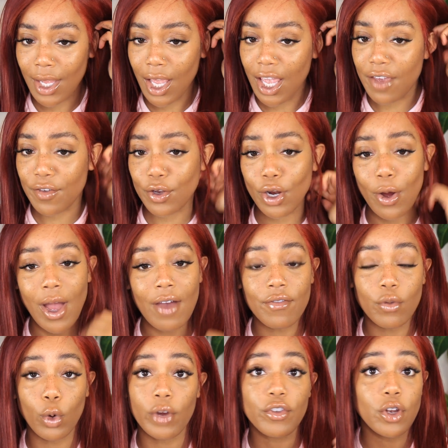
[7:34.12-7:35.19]
if you don't have
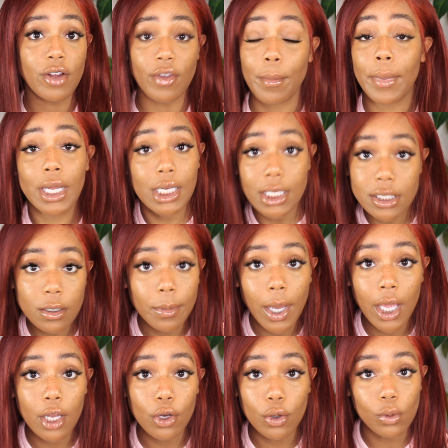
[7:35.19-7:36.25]
the money to
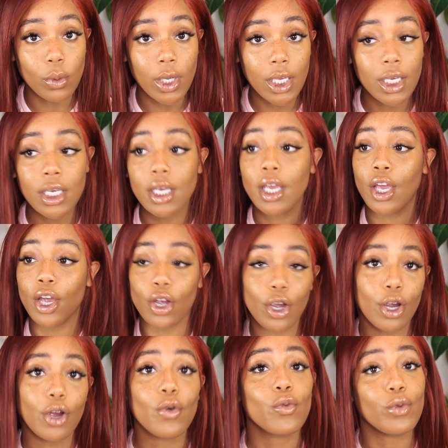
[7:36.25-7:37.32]
buy a new wig,
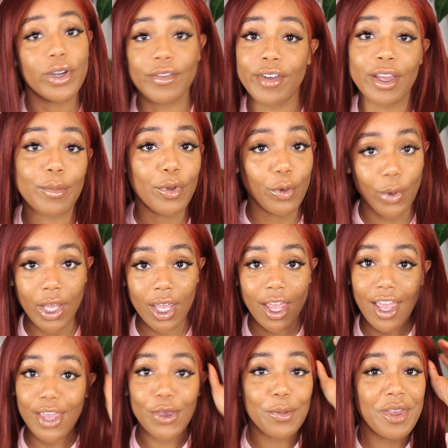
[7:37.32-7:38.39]
girl, revamp your
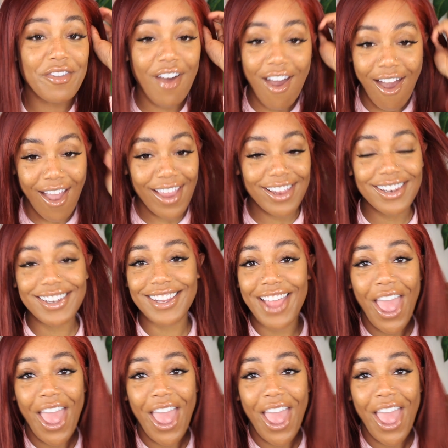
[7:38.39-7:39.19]
wig. You'll be fine.